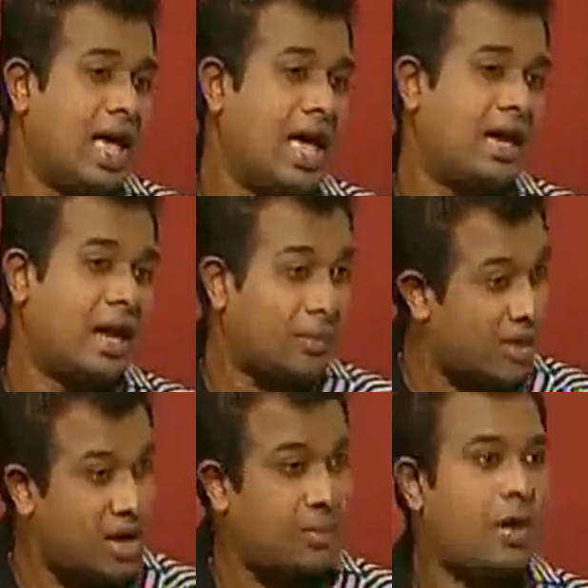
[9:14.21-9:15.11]
And I'm
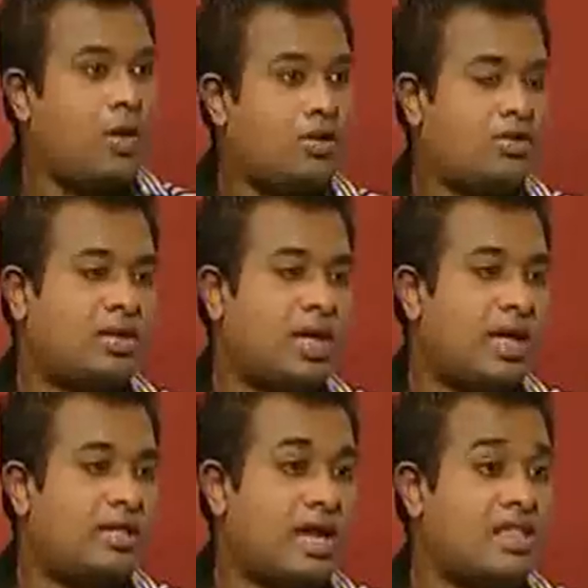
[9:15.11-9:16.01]
really proud to
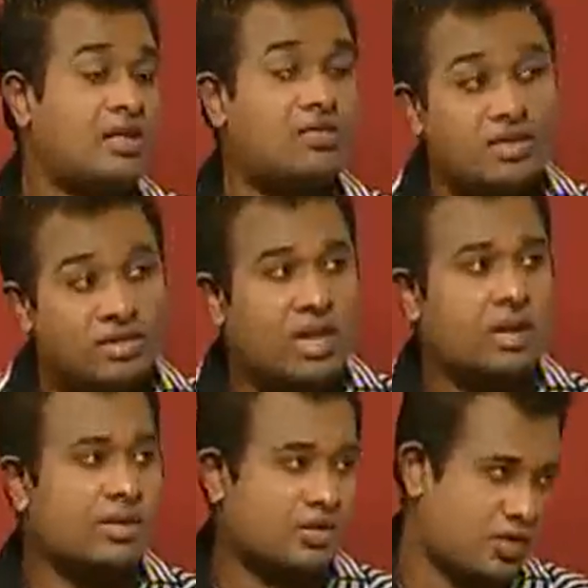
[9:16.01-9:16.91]
say that it's the first
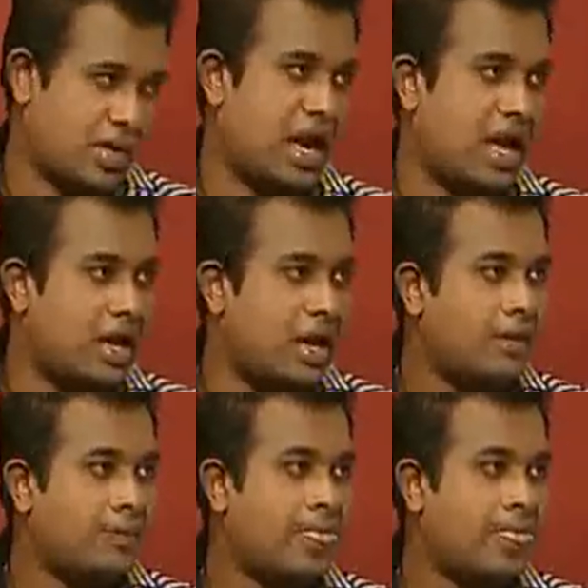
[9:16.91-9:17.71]
time in Sri Lanka